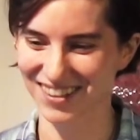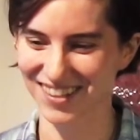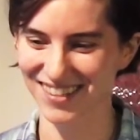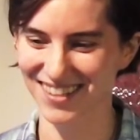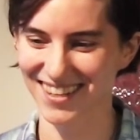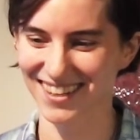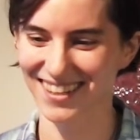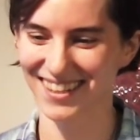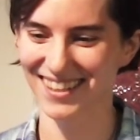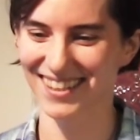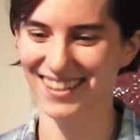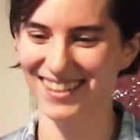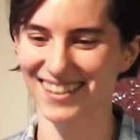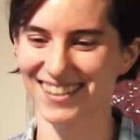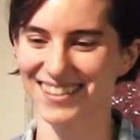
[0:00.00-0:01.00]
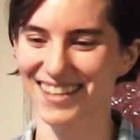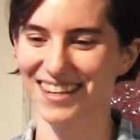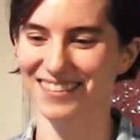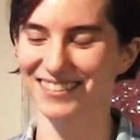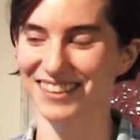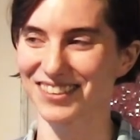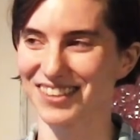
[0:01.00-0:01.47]
Christianity is a
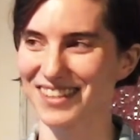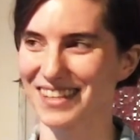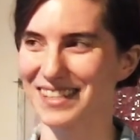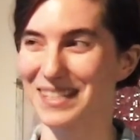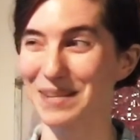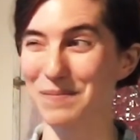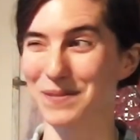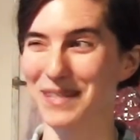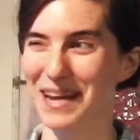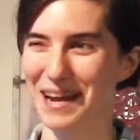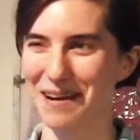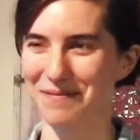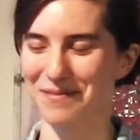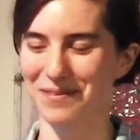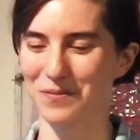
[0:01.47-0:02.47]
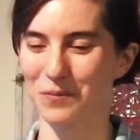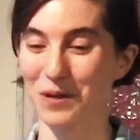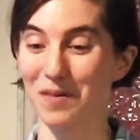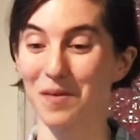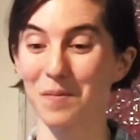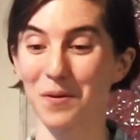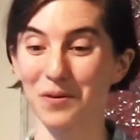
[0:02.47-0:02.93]
religion that seems to have one
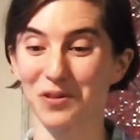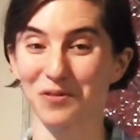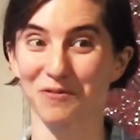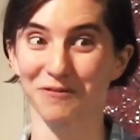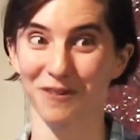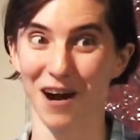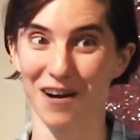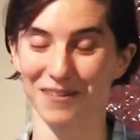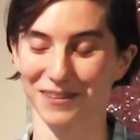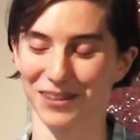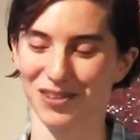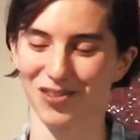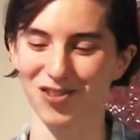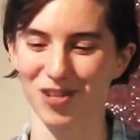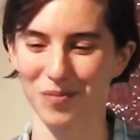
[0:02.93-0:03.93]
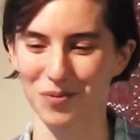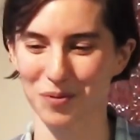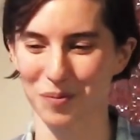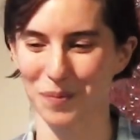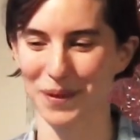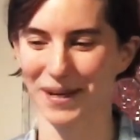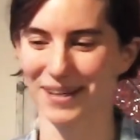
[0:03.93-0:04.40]
of the most fraught relationships
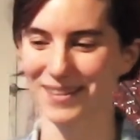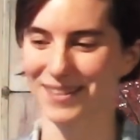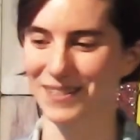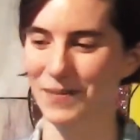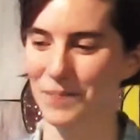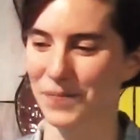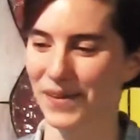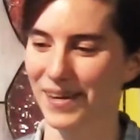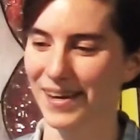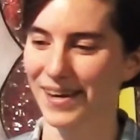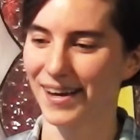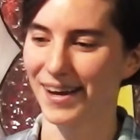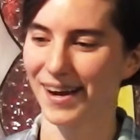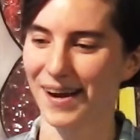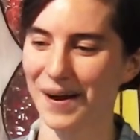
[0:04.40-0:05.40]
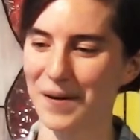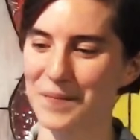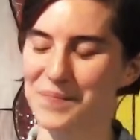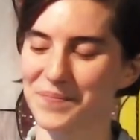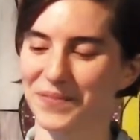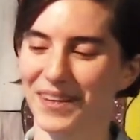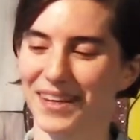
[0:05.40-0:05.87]
with plants. Um,
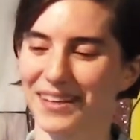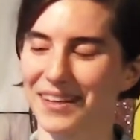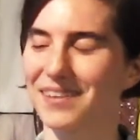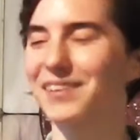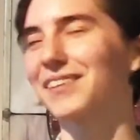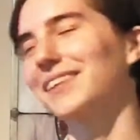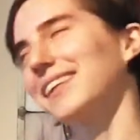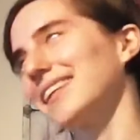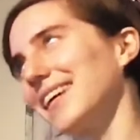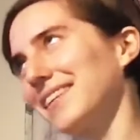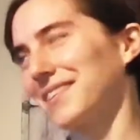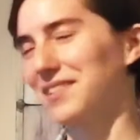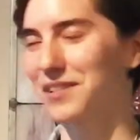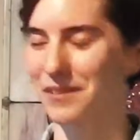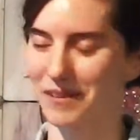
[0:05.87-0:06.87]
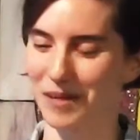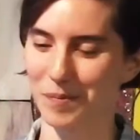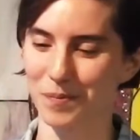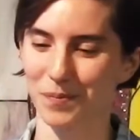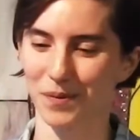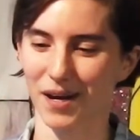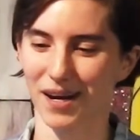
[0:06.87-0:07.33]
and in early days in Europe,
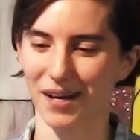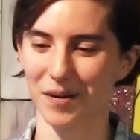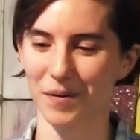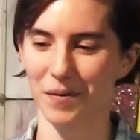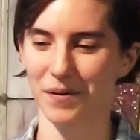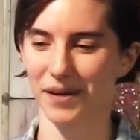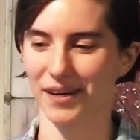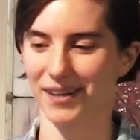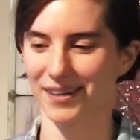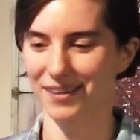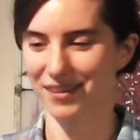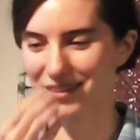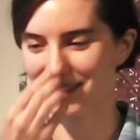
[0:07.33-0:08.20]
uh, uh,